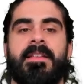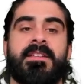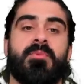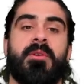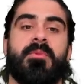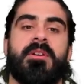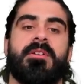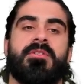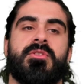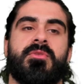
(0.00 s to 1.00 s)
And this is where we're
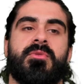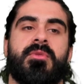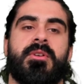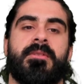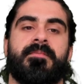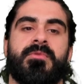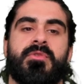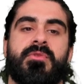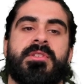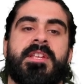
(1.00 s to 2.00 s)
going to
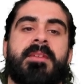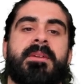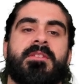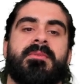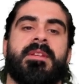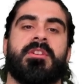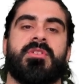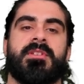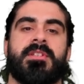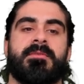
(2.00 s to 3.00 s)
do the same
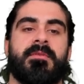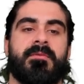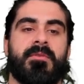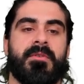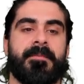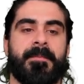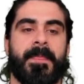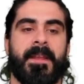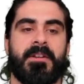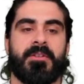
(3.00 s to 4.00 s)
explanations as before.
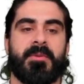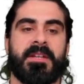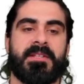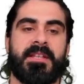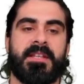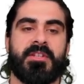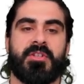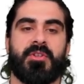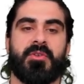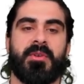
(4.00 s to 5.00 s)
So we can see there's
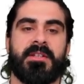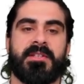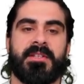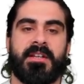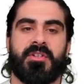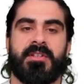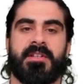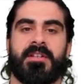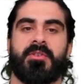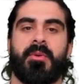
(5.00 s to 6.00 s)
two intersections
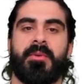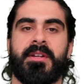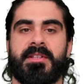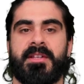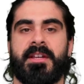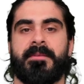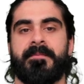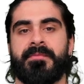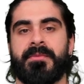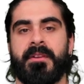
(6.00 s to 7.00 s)
here. So what we're going to say
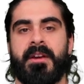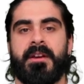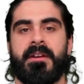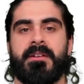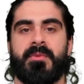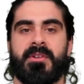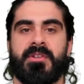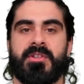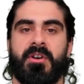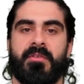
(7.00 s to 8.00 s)
is we're going
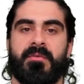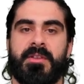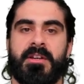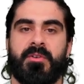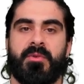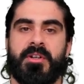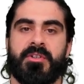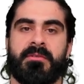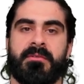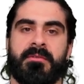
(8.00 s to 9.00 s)
to start off with the
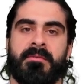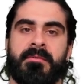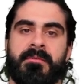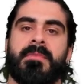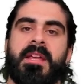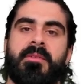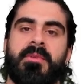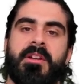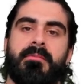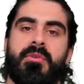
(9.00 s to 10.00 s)
equation. Then
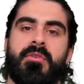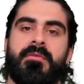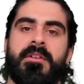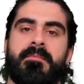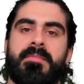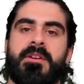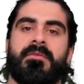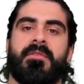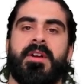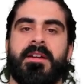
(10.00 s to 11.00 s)
we're going to move the
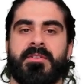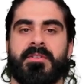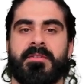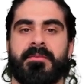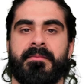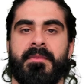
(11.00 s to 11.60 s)
b/x.